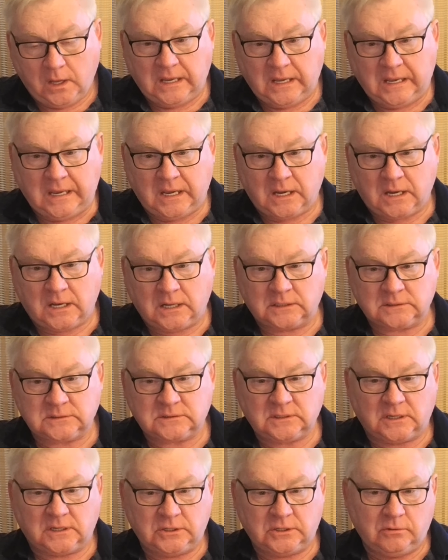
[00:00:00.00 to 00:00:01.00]

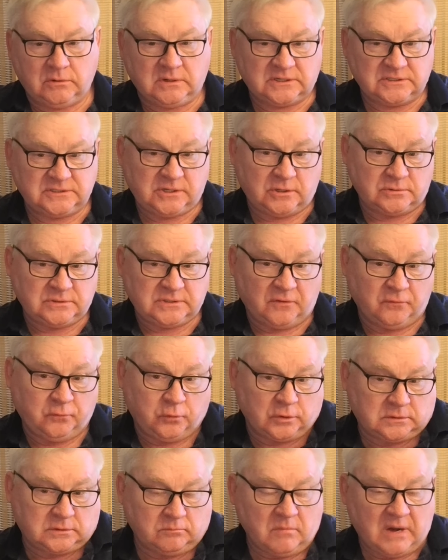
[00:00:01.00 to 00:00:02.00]
And you can see yourself
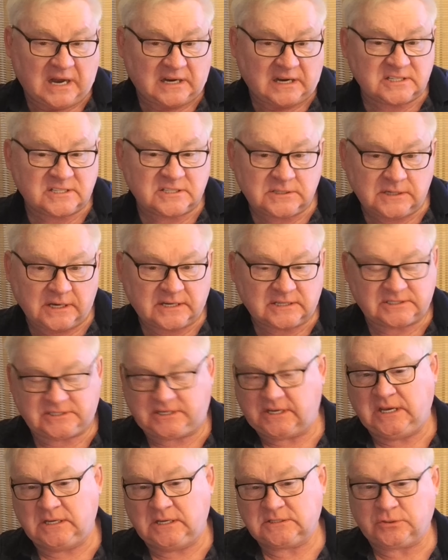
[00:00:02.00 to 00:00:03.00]
what Mach
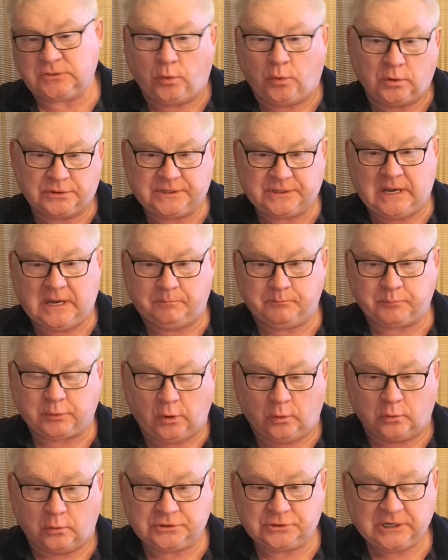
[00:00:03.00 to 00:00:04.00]
6 is on the
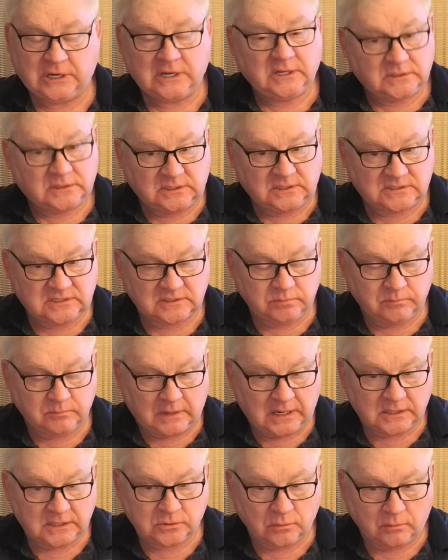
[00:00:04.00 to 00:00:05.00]
approach. This is,
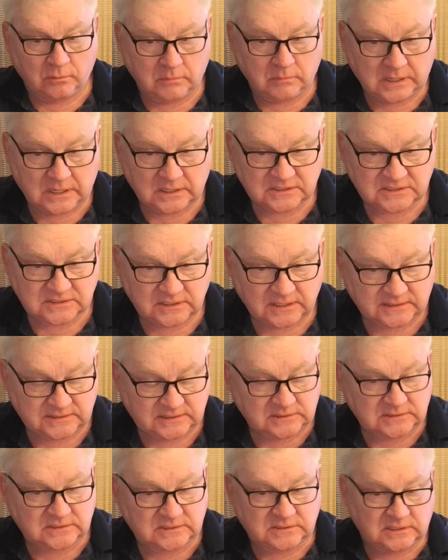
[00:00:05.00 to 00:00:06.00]
mind you, Mach
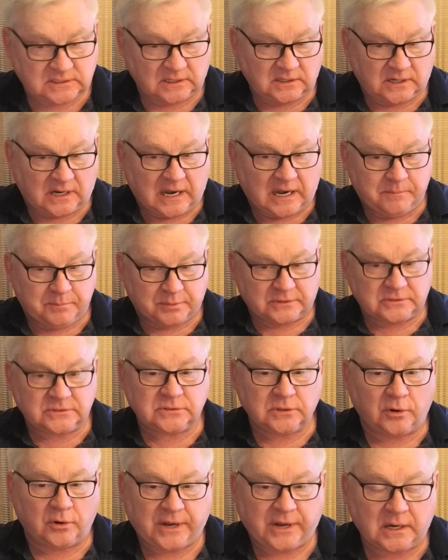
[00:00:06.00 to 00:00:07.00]
6. It's still
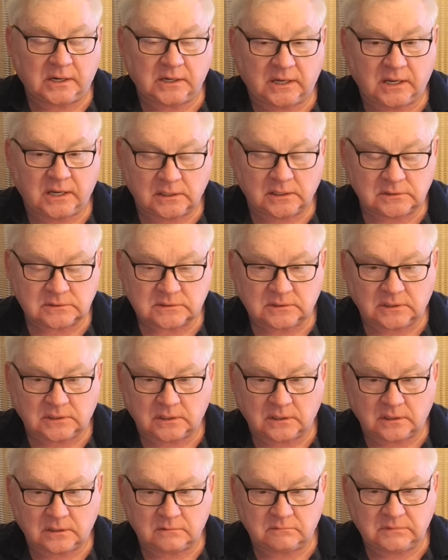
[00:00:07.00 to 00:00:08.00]
hypersonic, and
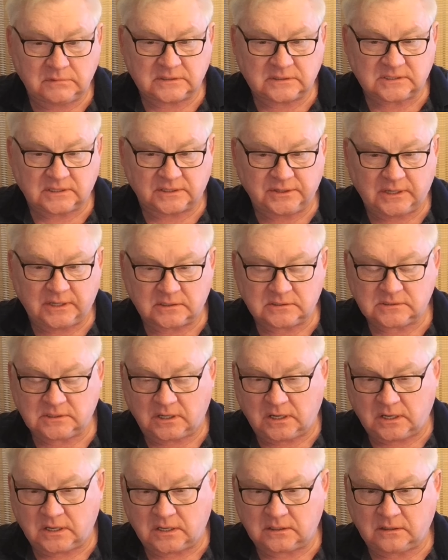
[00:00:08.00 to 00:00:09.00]
Iskanders
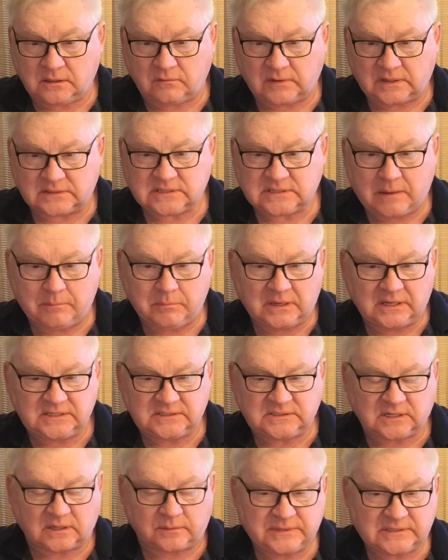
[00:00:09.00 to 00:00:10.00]
are
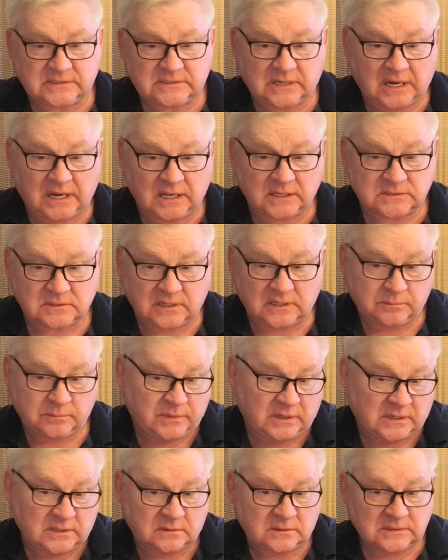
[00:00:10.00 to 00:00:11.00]
quasi-ballistic missiles. That
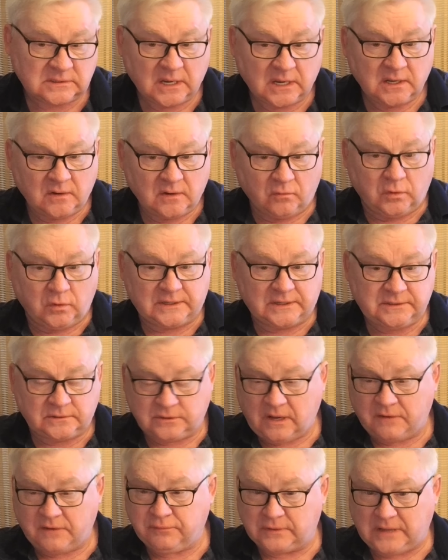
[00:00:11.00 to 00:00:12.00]
means what?
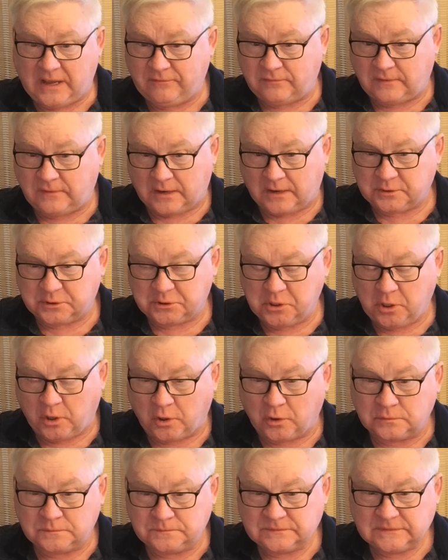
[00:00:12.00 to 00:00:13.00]
They fly very
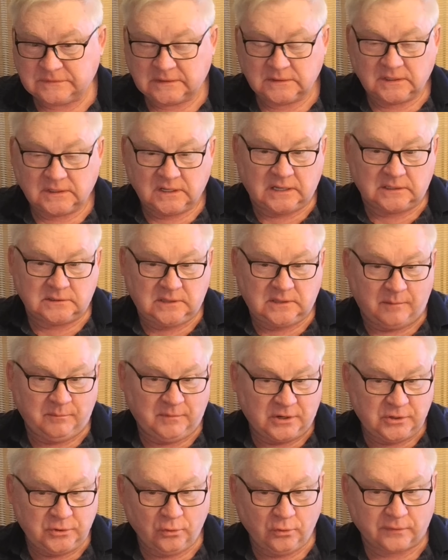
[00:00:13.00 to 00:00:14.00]
low, and they
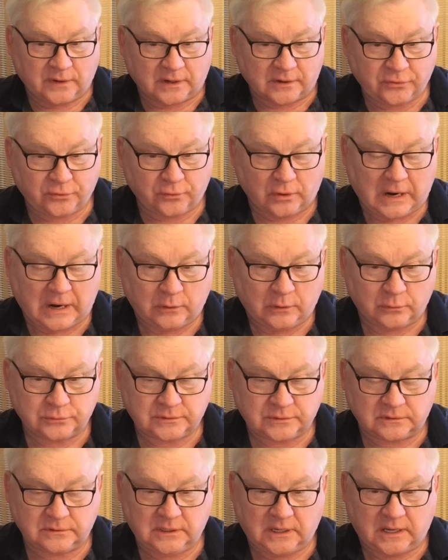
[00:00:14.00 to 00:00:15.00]
maneuver
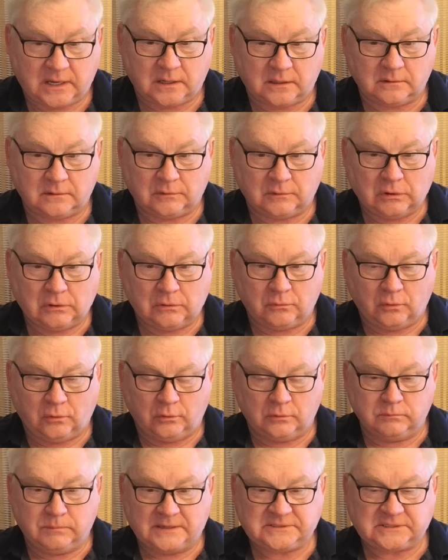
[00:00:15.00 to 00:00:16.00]
throughout their
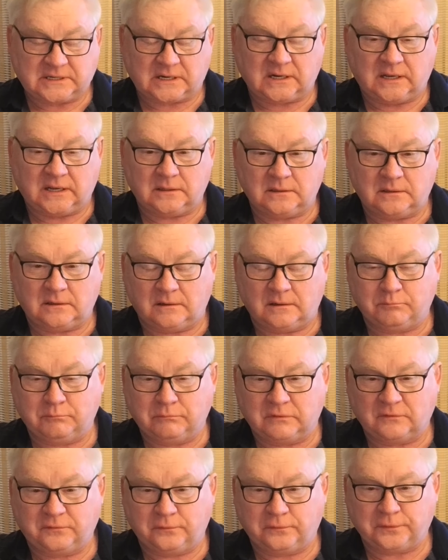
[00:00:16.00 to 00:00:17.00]
all basically
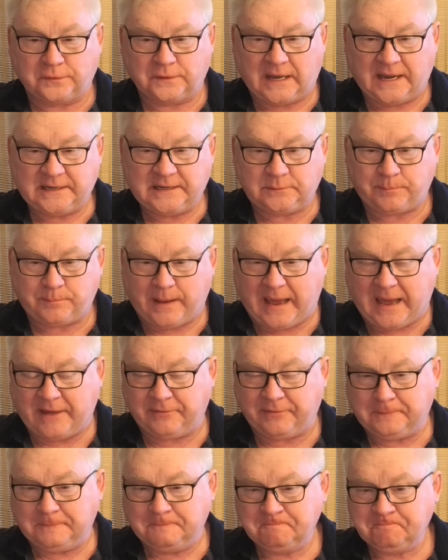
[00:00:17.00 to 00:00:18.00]
flight
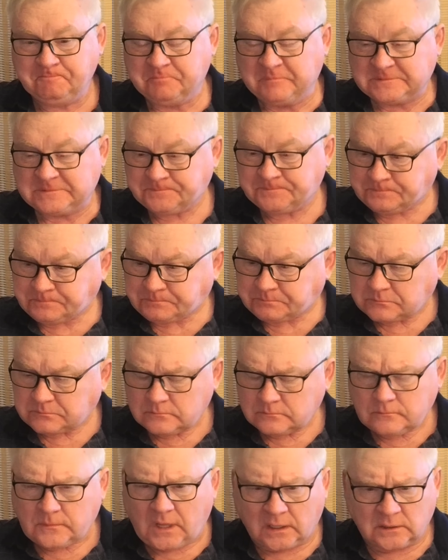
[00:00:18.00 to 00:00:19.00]
path.
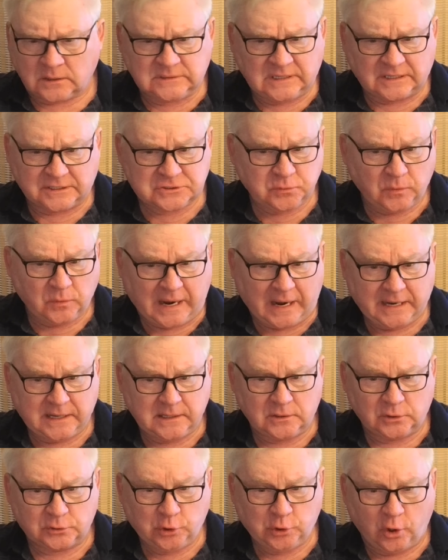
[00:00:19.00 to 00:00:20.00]
That is
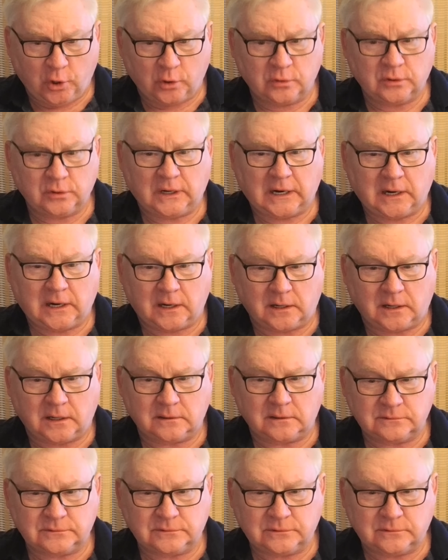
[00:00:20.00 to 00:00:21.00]
why
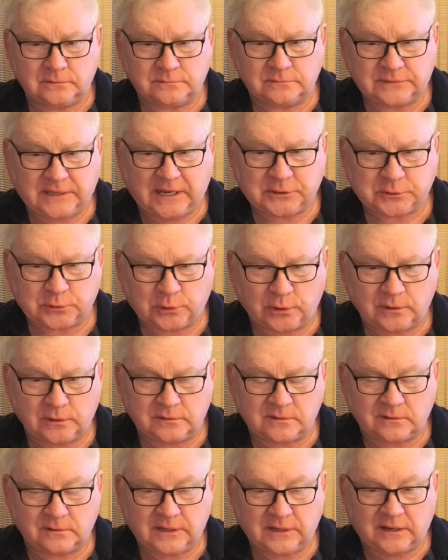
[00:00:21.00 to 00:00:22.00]
no
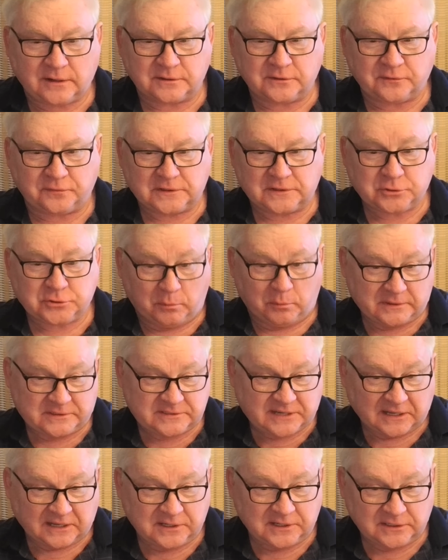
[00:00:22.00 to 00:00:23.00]
NATO air defense
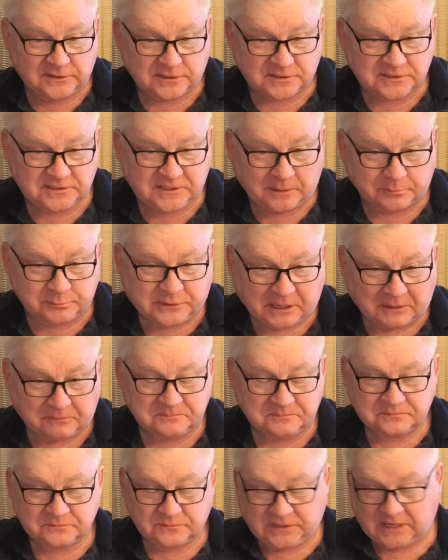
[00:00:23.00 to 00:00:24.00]
complex can intercept
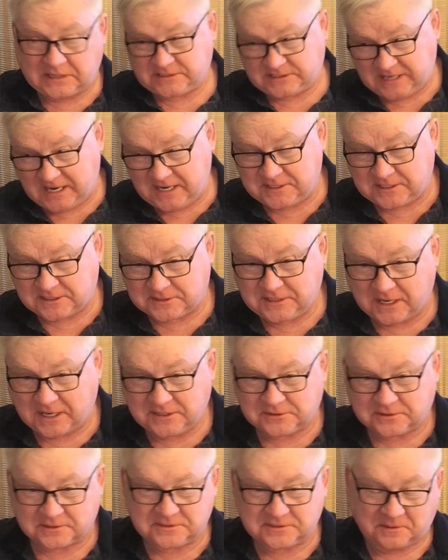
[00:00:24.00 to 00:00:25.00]
them. They say that they
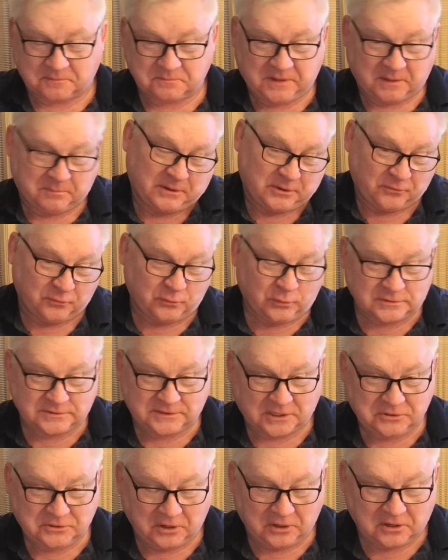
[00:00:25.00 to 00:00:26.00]
intercept them, but of course
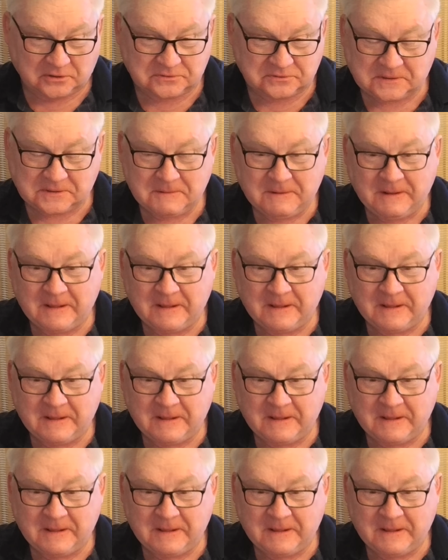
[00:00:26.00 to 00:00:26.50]
they don't.